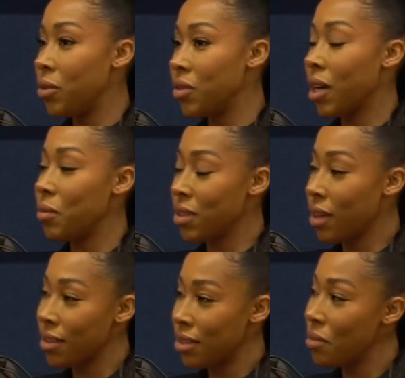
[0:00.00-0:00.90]
also I was
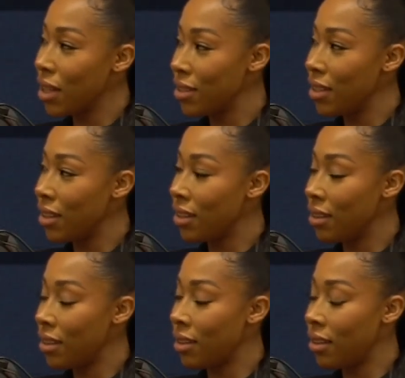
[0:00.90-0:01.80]

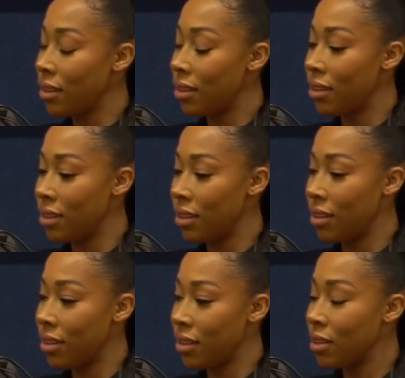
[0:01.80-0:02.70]
customizing the
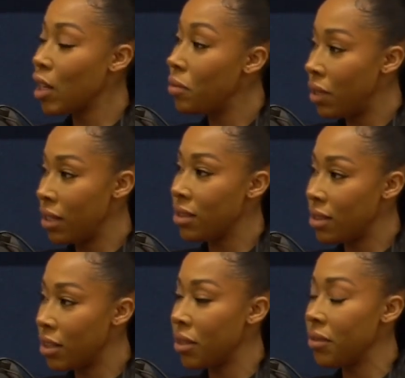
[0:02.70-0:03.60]
templates and
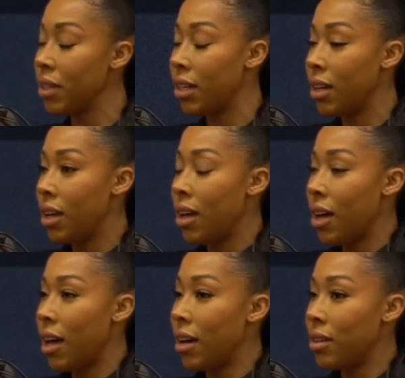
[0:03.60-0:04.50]
stuff.
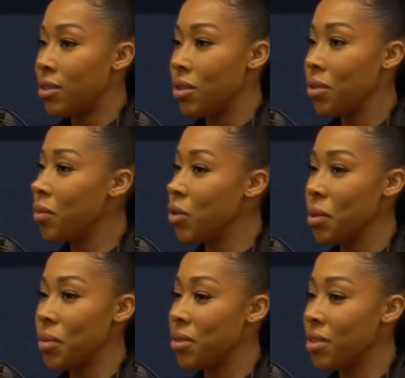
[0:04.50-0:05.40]
And so most
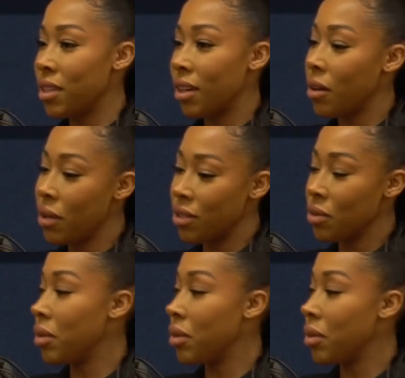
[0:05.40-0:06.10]
people are just like, oh, I just